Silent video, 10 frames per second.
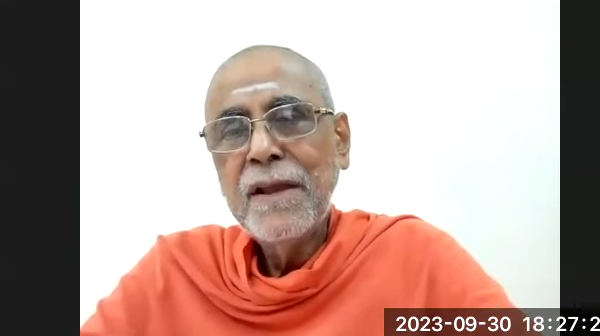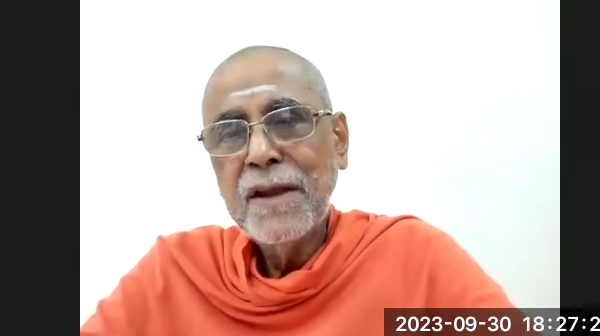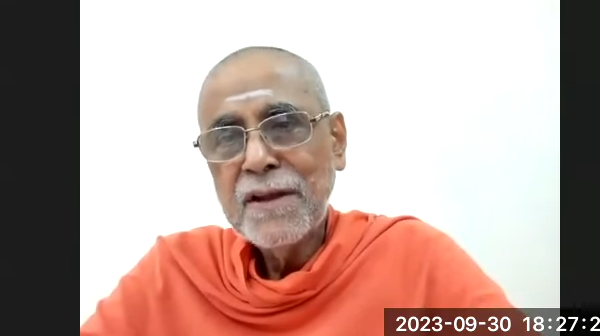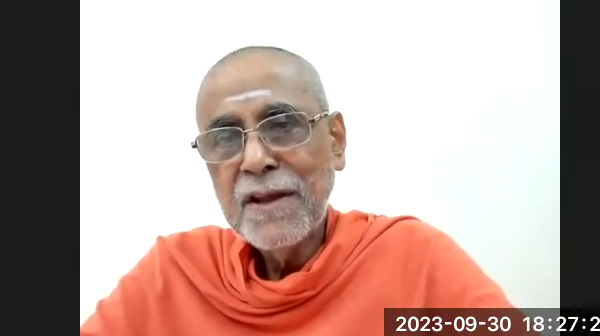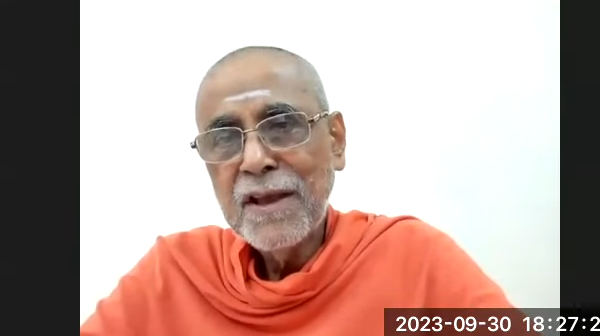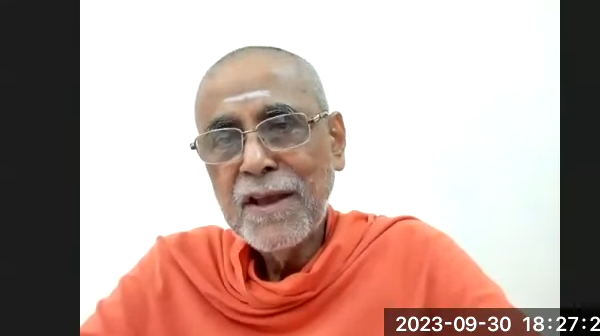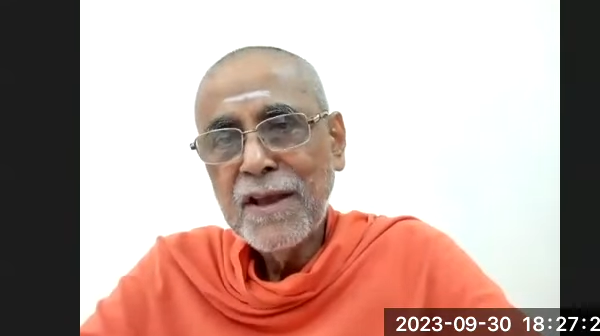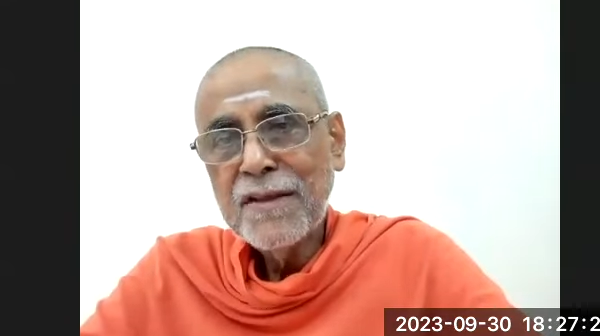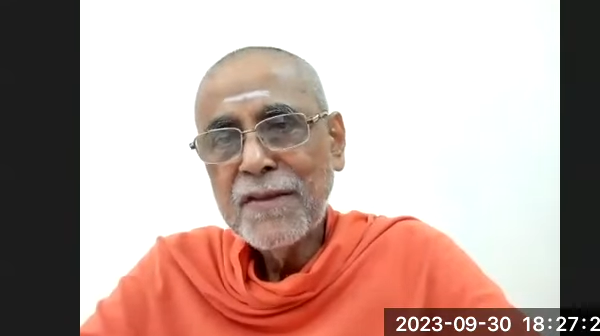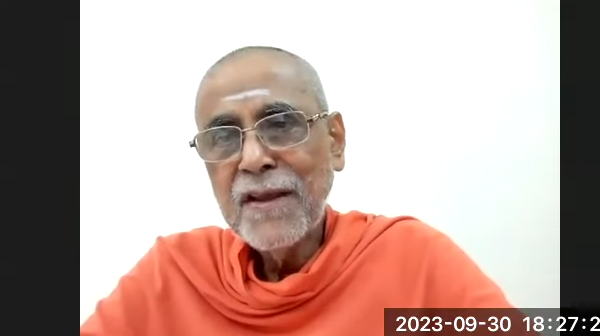It
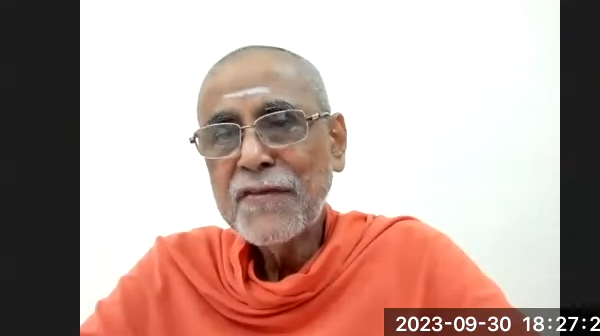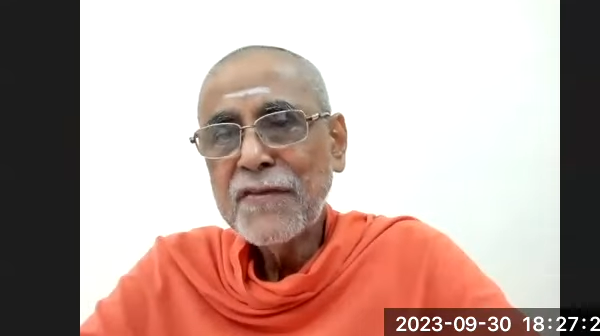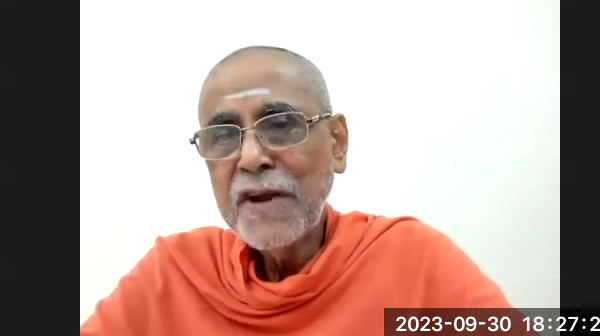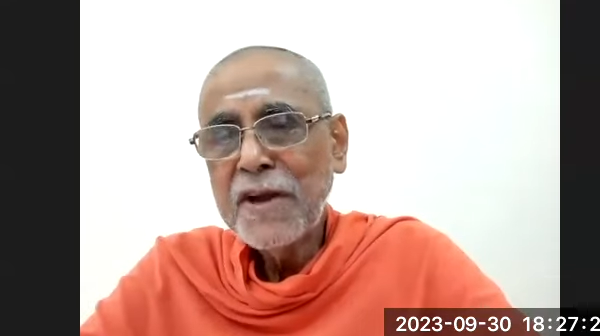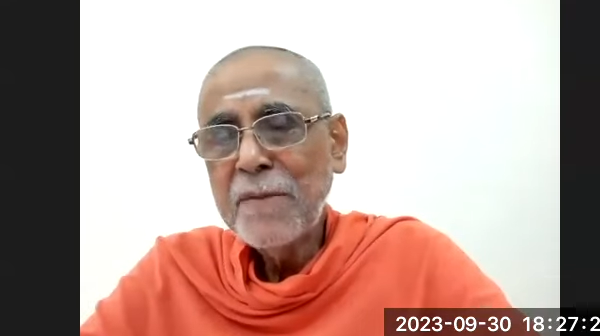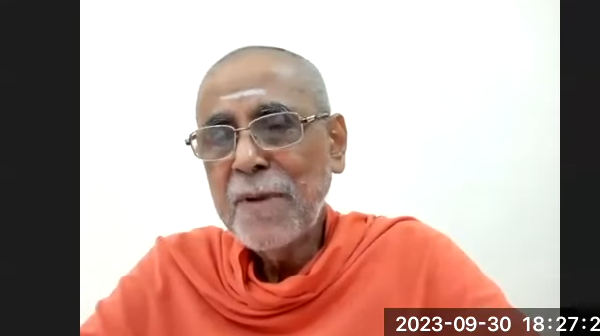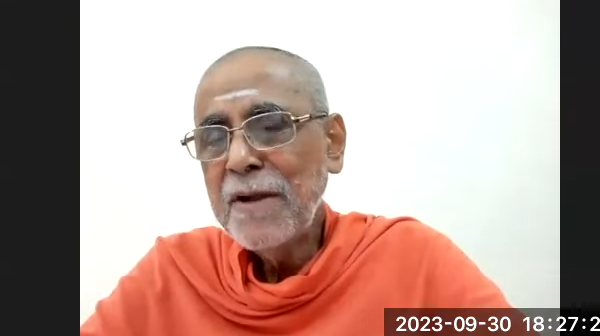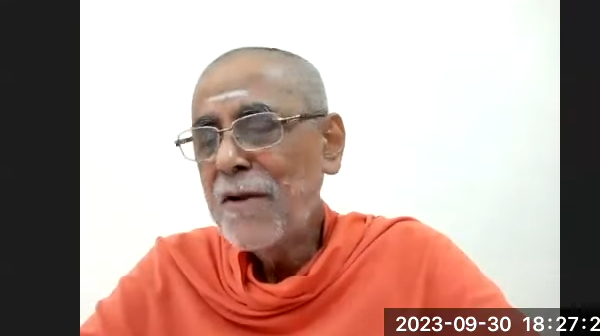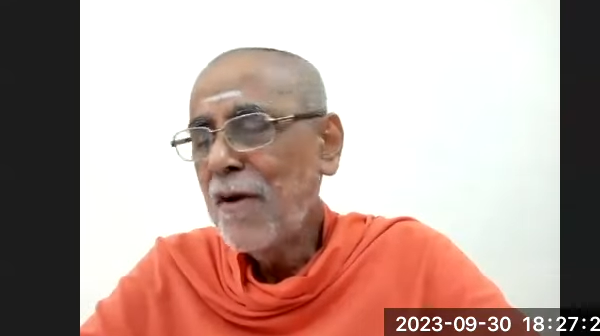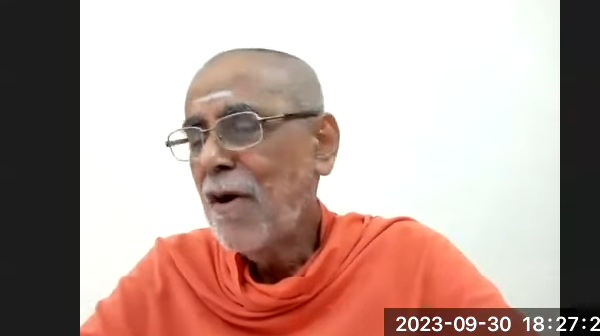is a
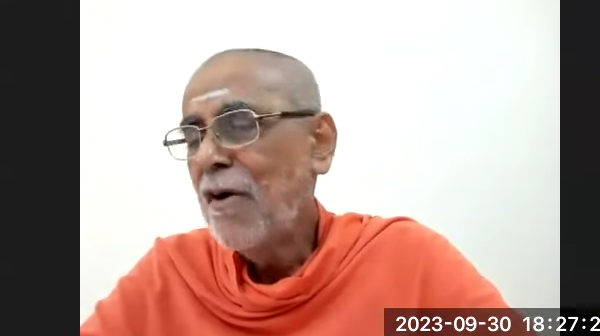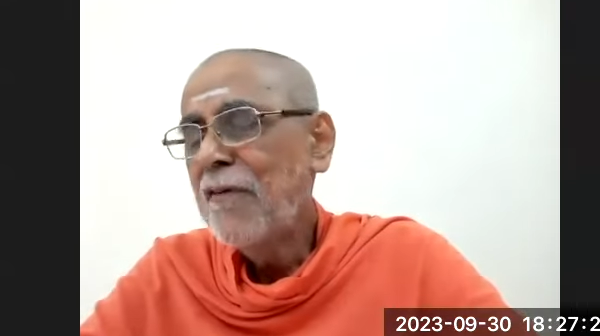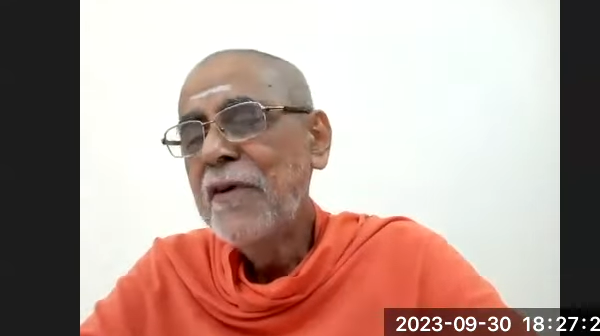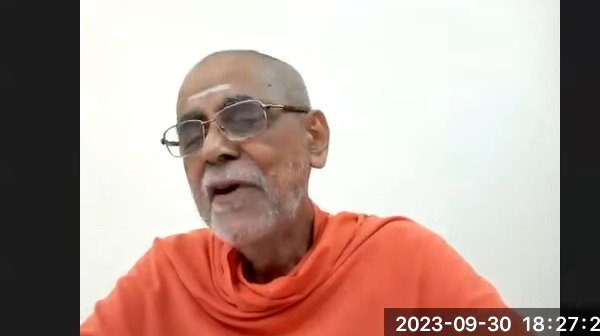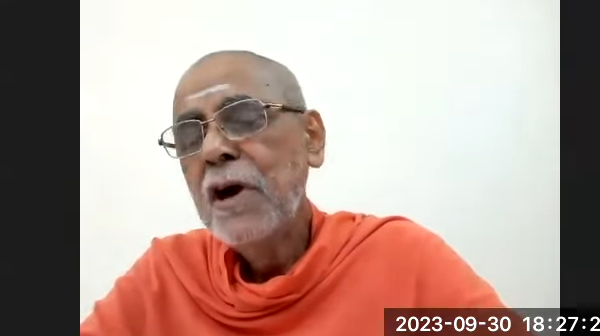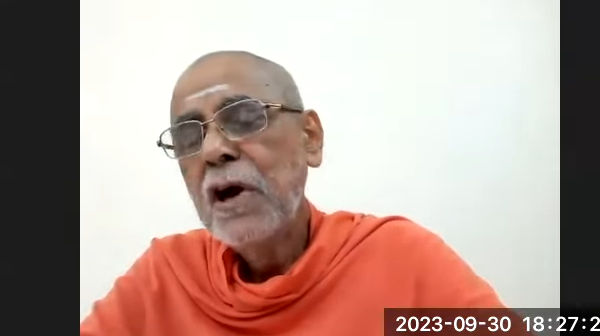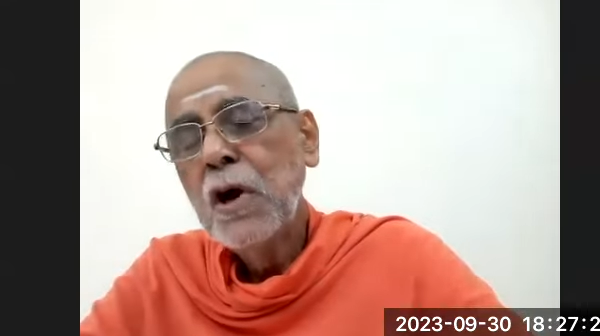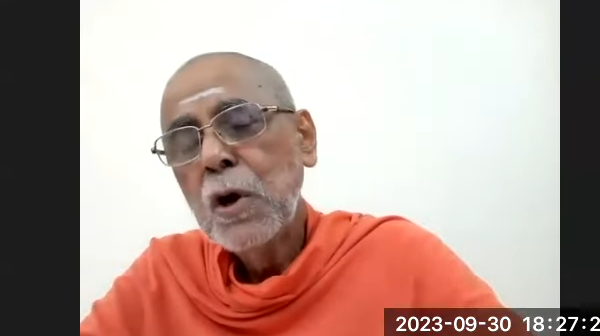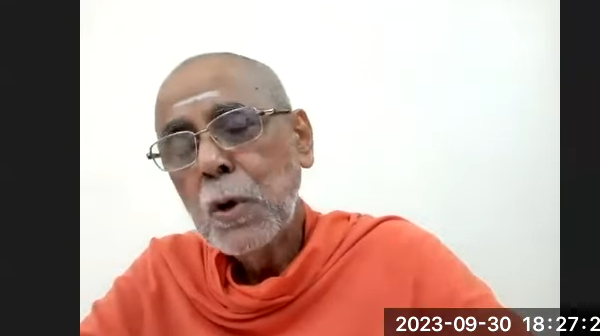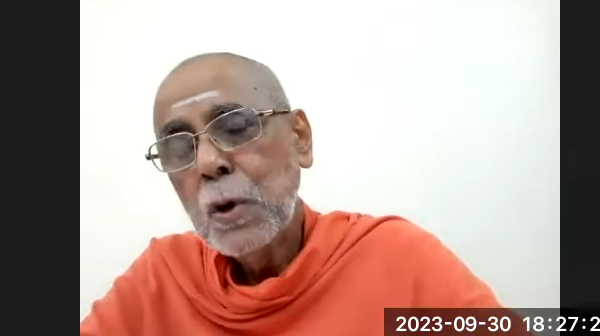statement of
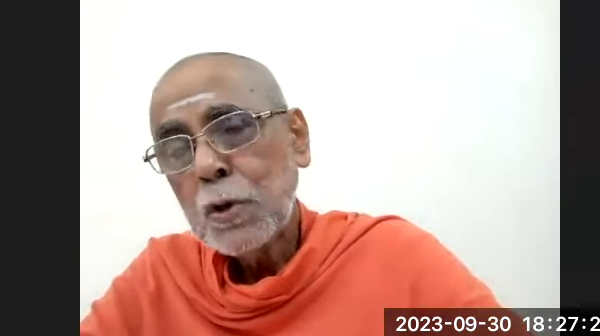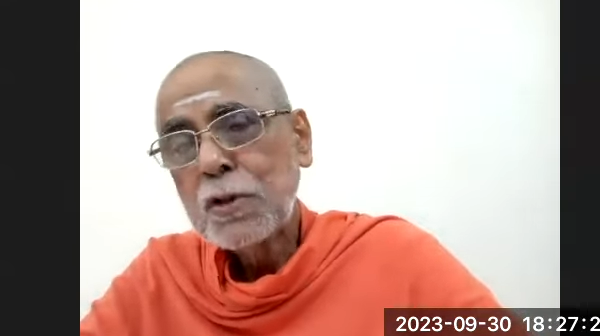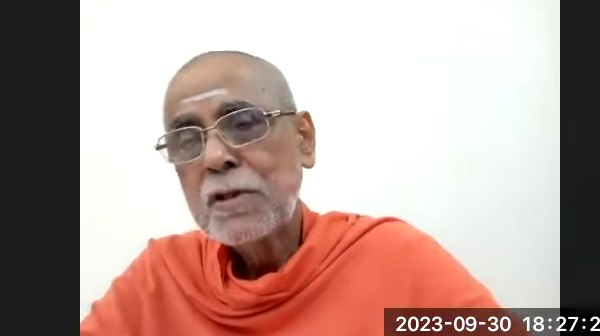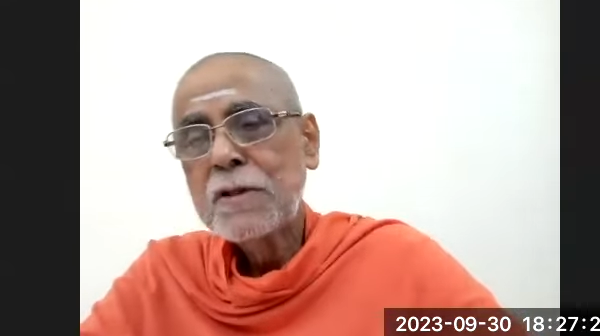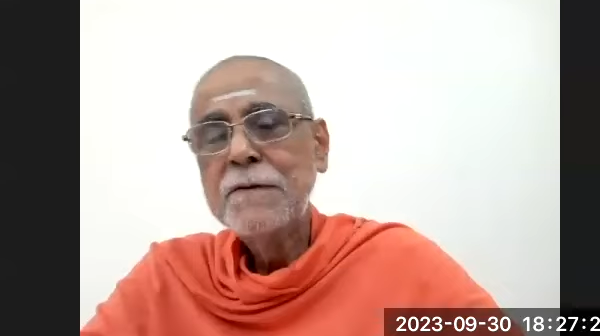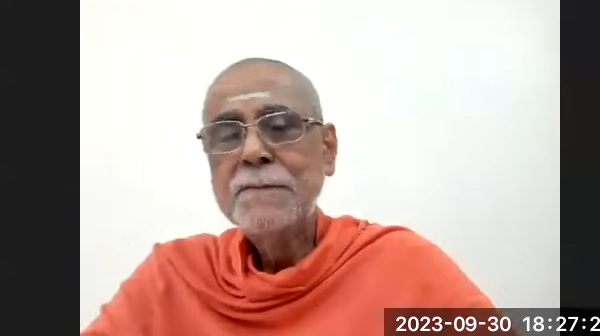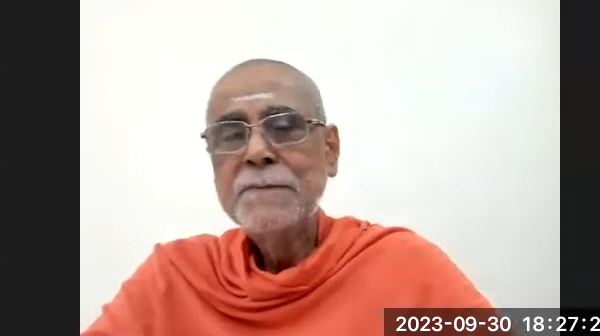truth.